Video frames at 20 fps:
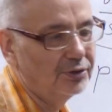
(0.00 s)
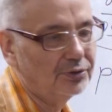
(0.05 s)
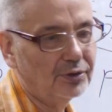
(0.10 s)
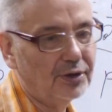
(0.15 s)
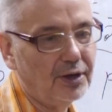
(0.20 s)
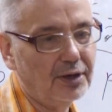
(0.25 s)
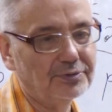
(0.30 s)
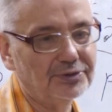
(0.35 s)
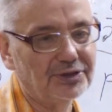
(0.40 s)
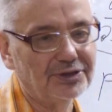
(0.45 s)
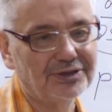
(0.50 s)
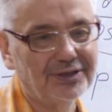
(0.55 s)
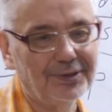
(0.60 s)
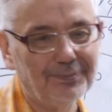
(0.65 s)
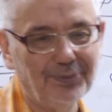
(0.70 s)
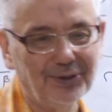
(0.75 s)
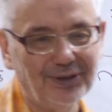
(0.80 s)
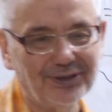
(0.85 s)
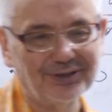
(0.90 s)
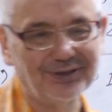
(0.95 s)
to have the
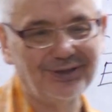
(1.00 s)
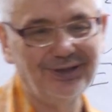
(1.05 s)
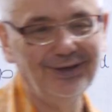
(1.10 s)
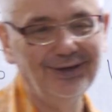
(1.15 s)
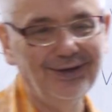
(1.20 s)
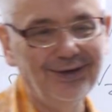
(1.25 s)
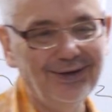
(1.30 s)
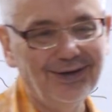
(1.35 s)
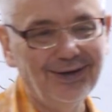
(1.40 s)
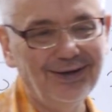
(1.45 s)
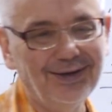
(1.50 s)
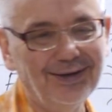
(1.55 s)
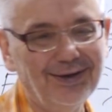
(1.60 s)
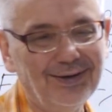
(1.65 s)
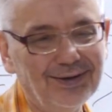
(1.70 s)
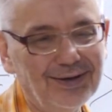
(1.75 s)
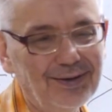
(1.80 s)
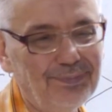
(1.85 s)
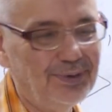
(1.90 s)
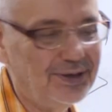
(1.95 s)
simplest
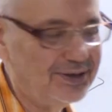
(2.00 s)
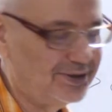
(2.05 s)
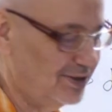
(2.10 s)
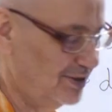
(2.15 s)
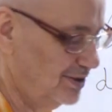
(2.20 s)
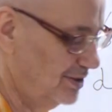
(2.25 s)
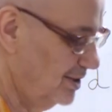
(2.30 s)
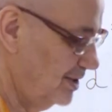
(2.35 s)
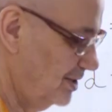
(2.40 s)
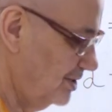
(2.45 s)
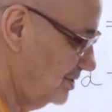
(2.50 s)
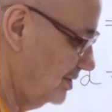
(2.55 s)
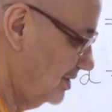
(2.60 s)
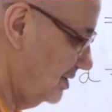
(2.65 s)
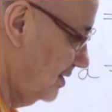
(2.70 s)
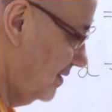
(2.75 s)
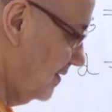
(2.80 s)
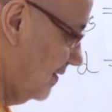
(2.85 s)
representation.